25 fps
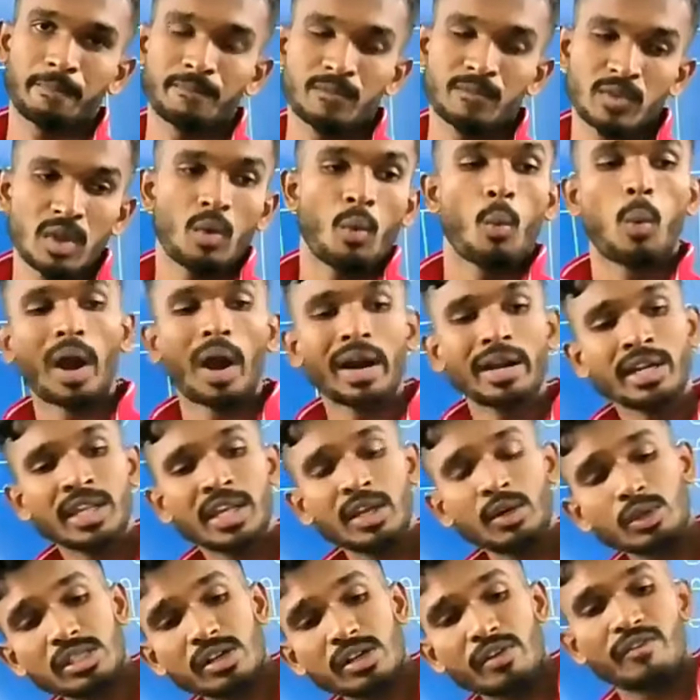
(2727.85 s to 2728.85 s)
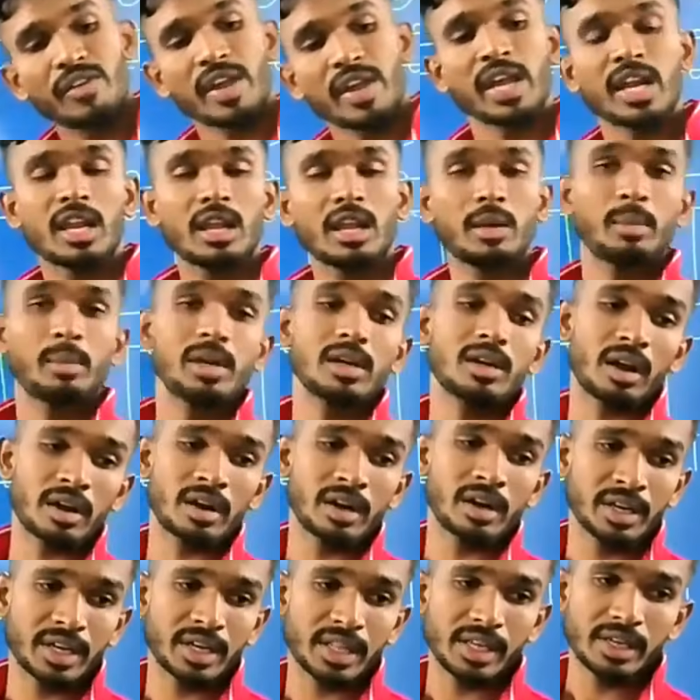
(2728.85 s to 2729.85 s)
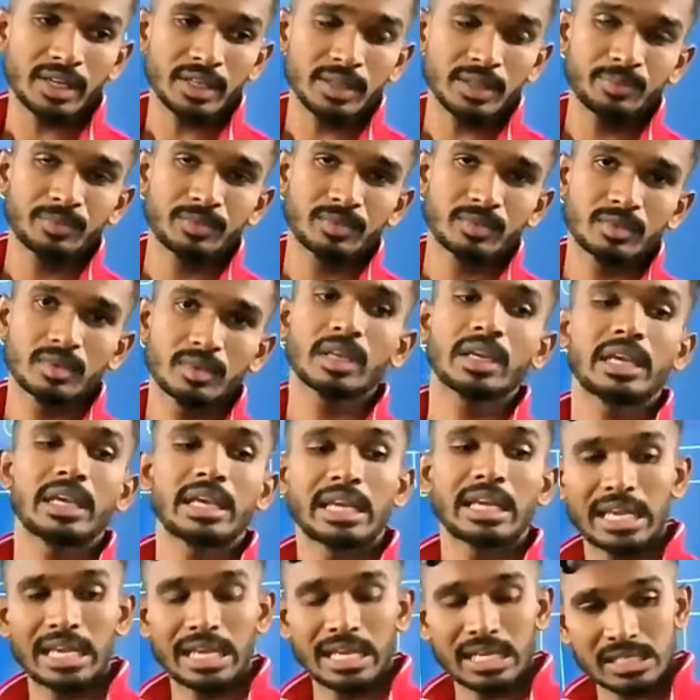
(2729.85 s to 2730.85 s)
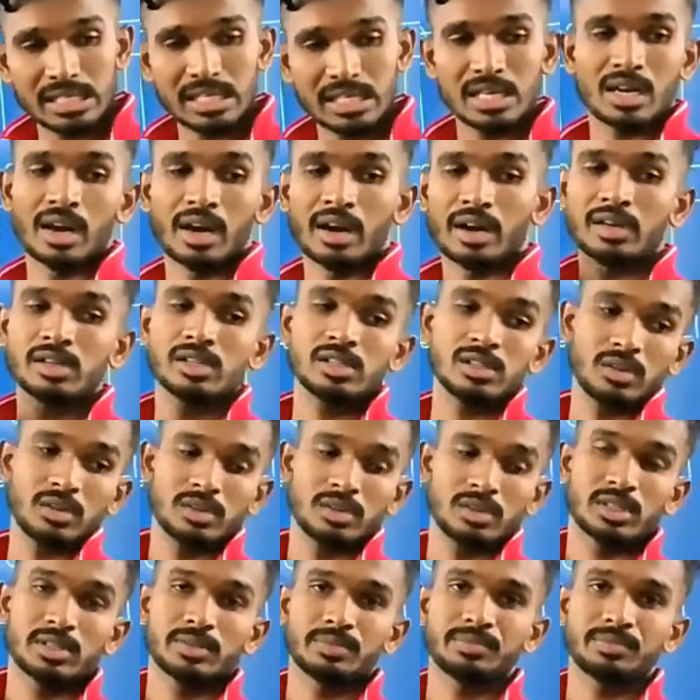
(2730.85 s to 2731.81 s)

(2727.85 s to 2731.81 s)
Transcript: What gives a variable current here? AC current source.